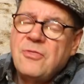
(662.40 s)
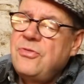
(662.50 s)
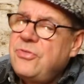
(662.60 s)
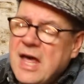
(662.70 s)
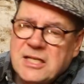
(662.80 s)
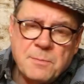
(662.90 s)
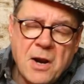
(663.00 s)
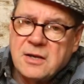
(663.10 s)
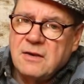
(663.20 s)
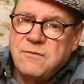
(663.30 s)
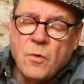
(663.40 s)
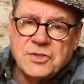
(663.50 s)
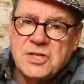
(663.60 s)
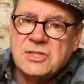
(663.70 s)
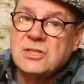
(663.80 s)
That's market
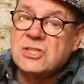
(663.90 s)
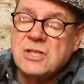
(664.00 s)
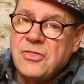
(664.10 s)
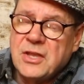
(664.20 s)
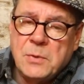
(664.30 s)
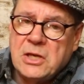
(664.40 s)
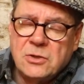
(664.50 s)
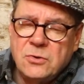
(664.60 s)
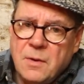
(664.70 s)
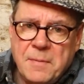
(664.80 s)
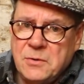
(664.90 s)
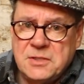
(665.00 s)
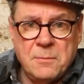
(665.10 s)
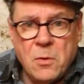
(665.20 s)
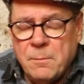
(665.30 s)
forces and there's nothing we can do about
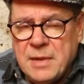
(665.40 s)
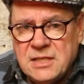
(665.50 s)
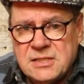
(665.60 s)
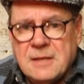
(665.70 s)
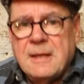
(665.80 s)
it, malt mates.